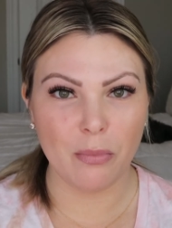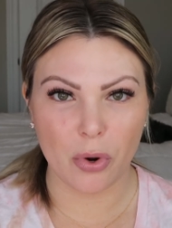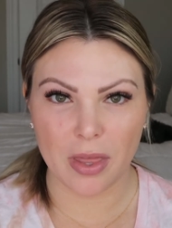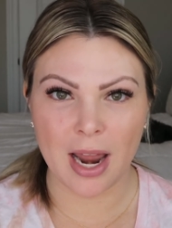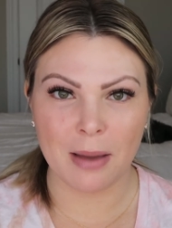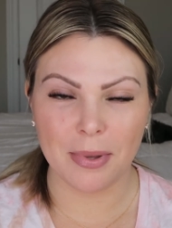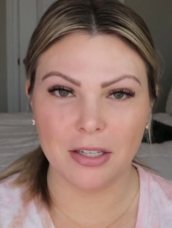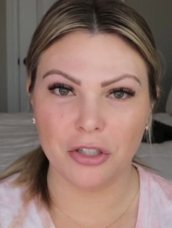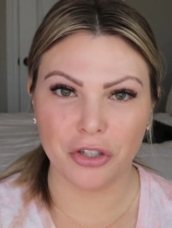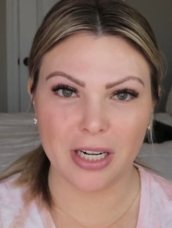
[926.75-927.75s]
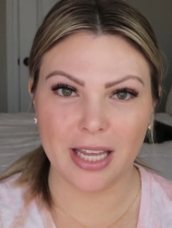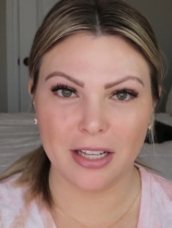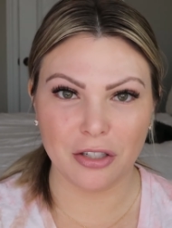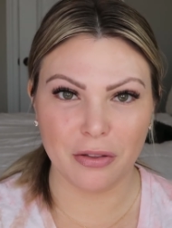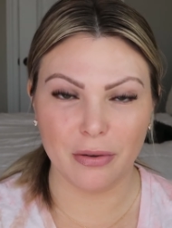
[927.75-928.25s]
I'm more than happy to try to
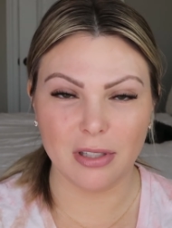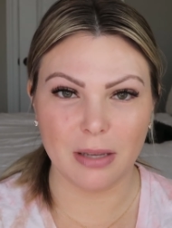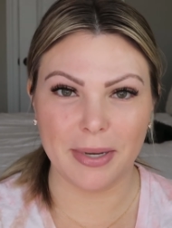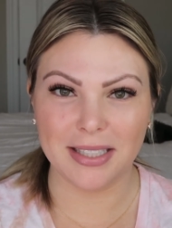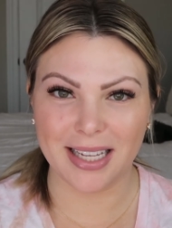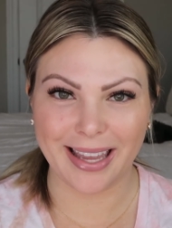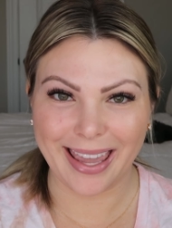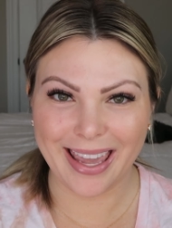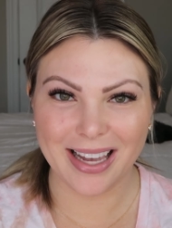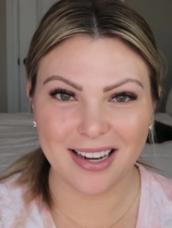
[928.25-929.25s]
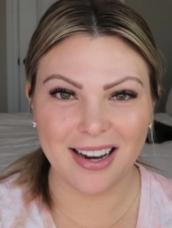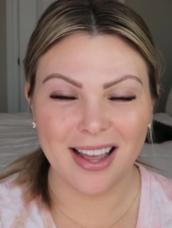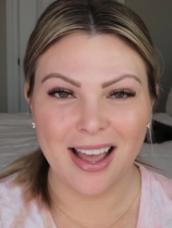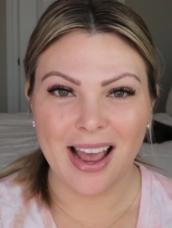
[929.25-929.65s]
answer those the best I can.